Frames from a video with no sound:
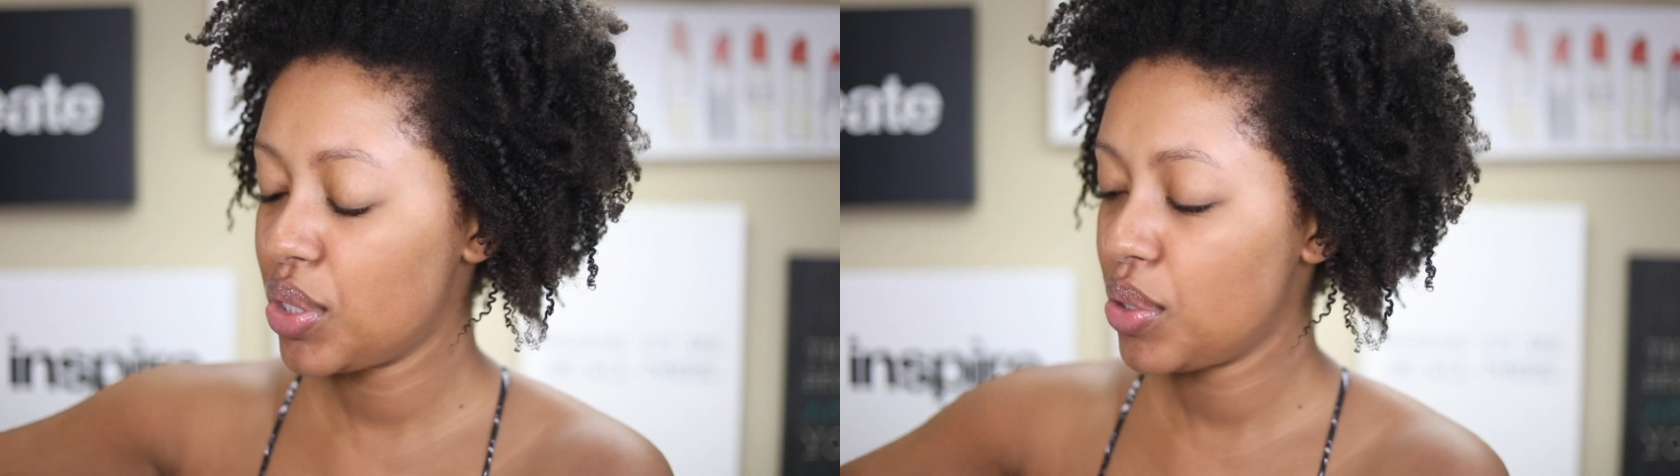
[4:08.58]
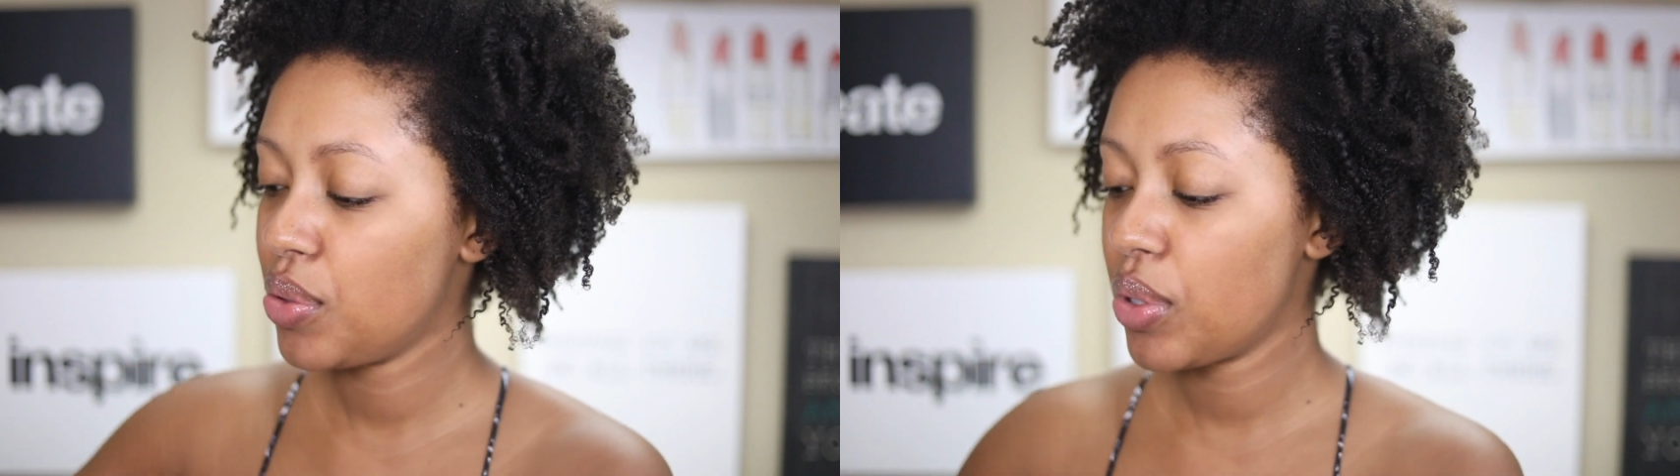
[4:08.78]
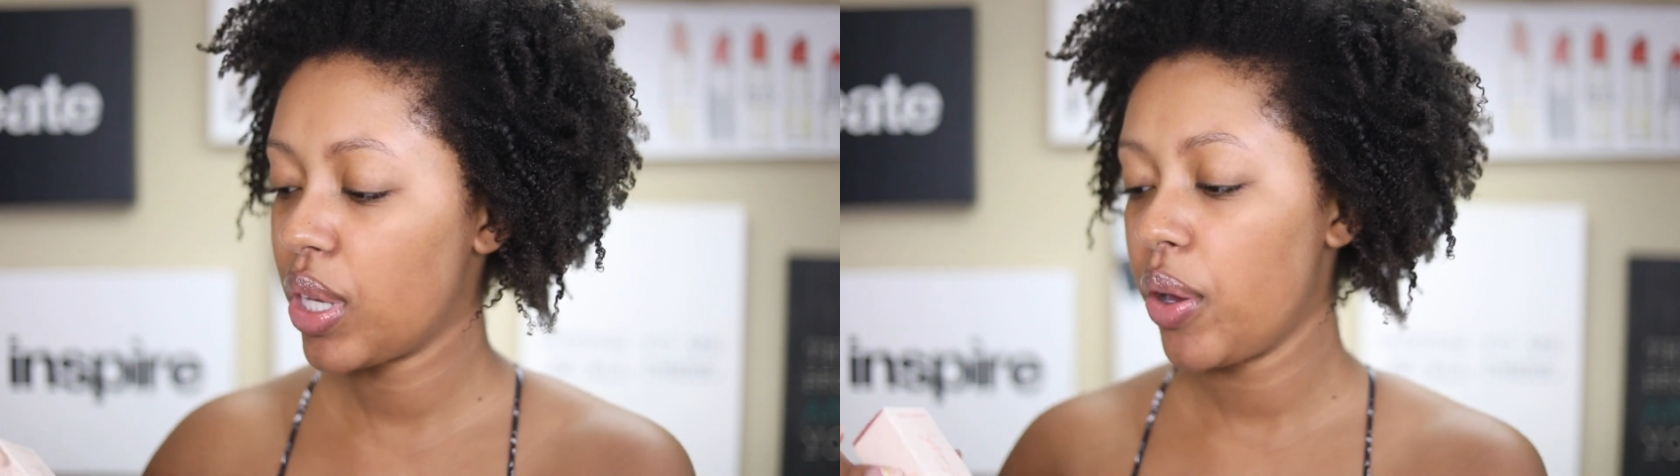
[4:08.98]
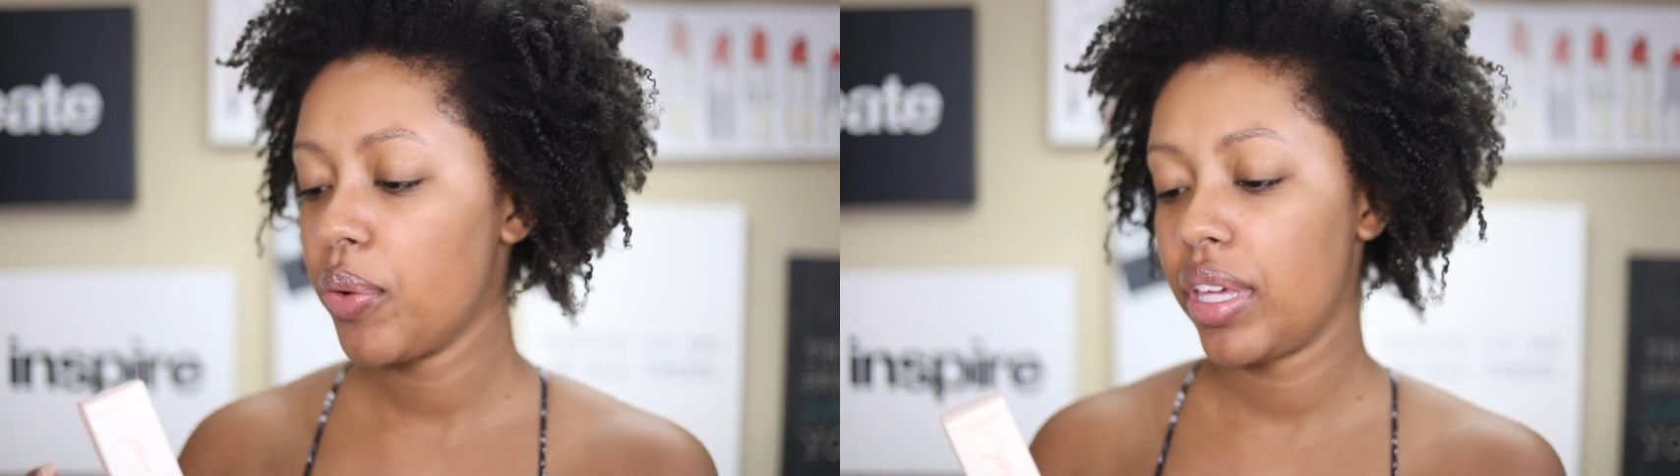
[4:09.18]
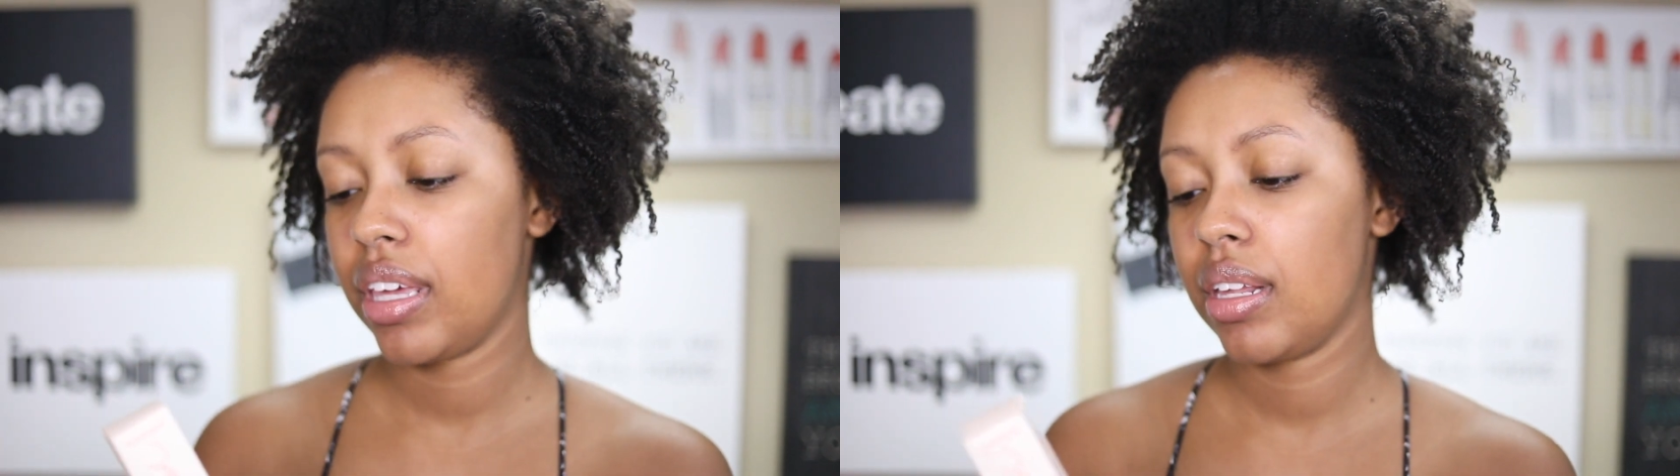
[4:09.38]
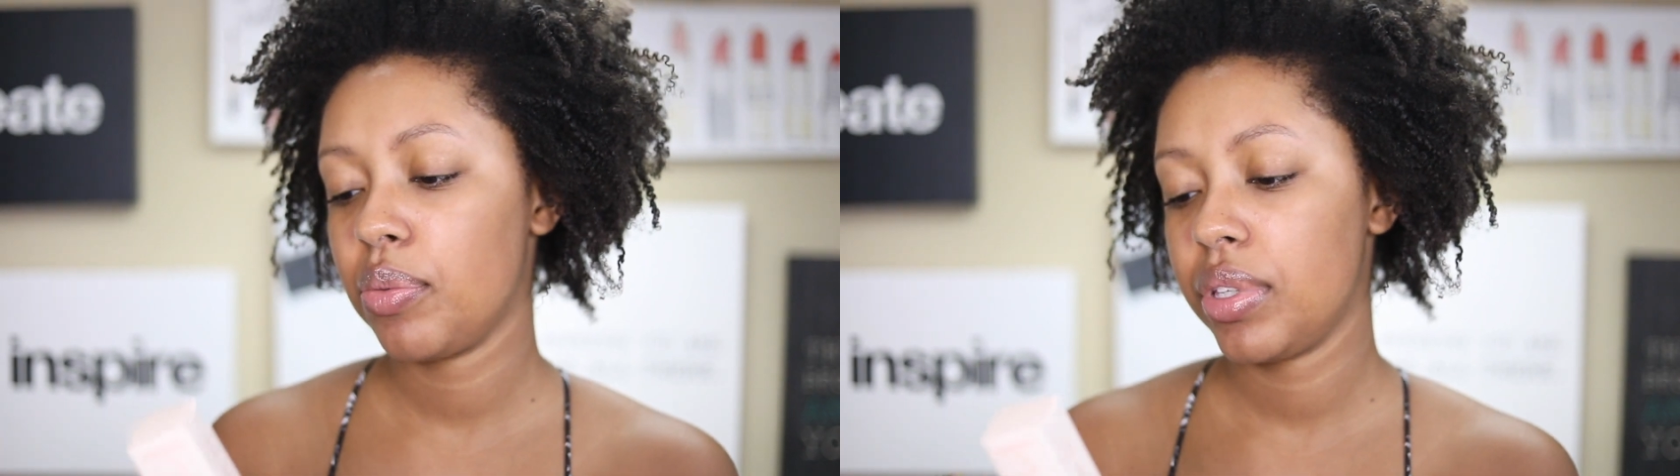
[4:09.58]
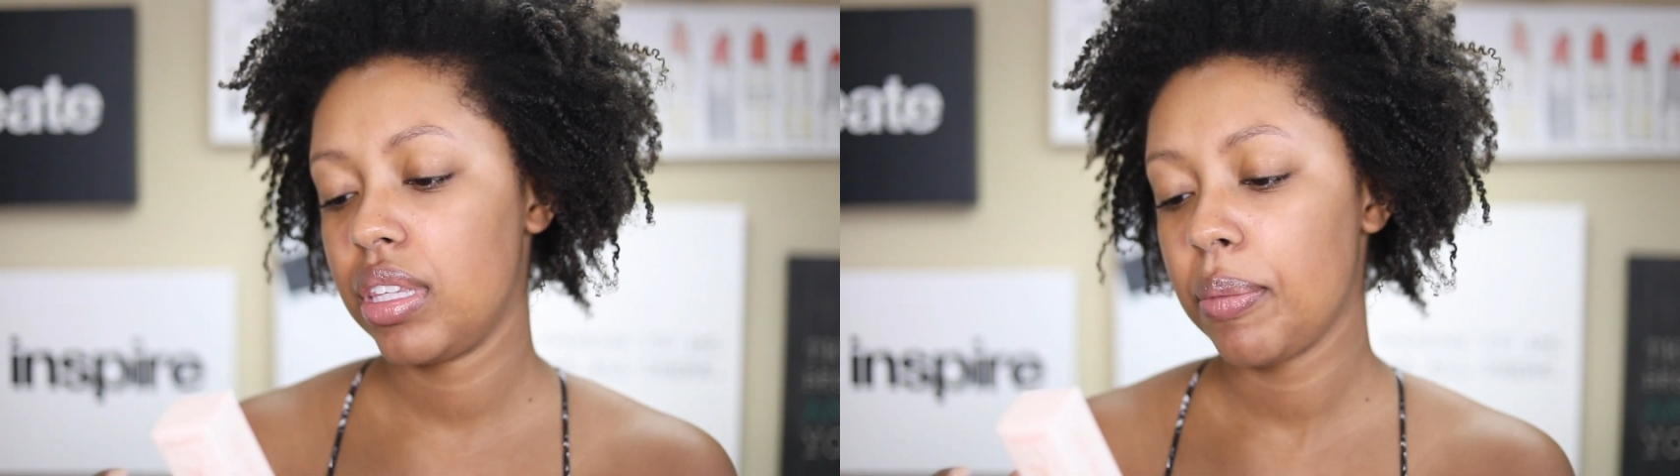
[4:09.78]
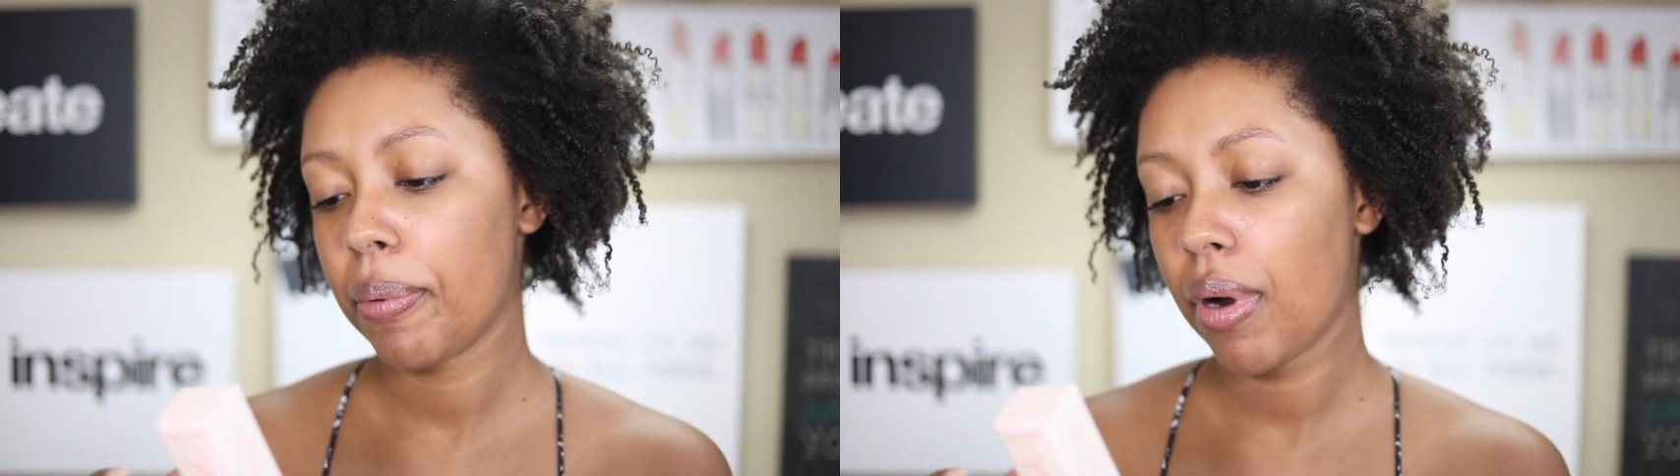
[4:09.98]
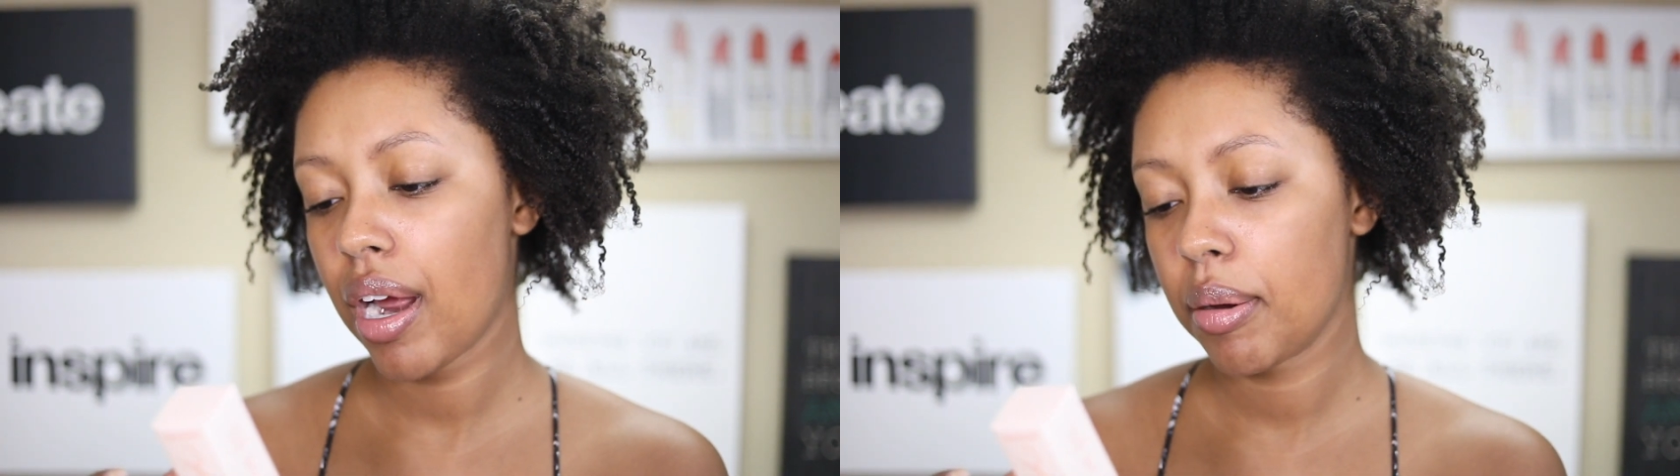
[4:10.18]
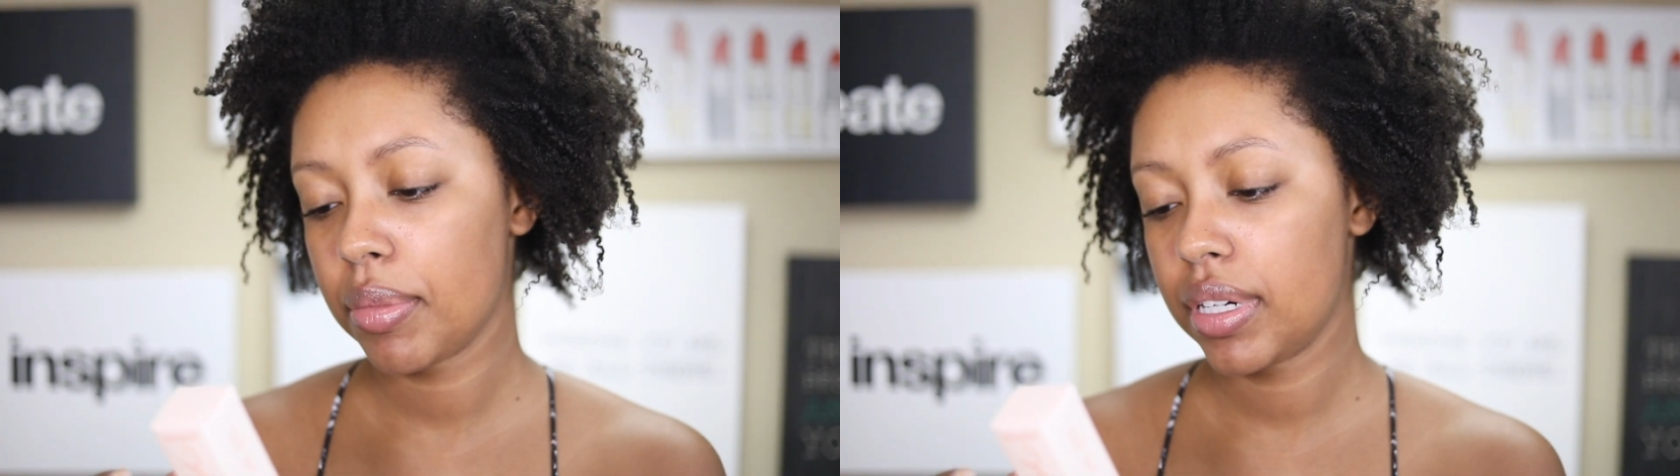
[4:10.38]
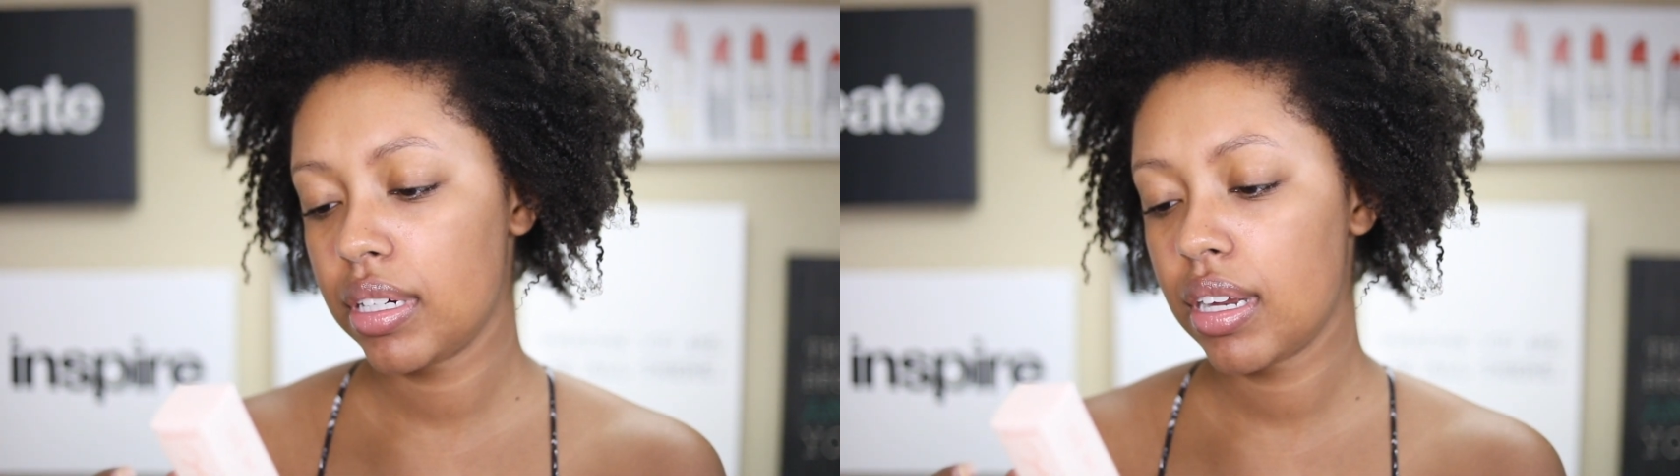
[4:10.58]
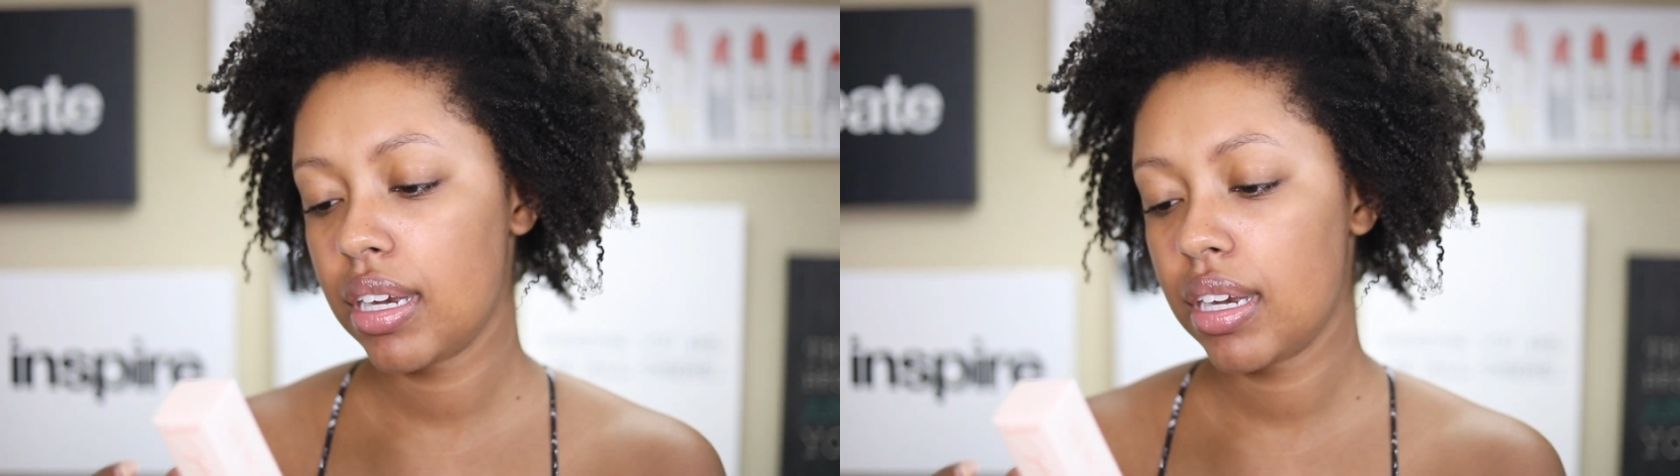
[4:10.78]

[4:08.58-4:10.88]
to go in with the primer.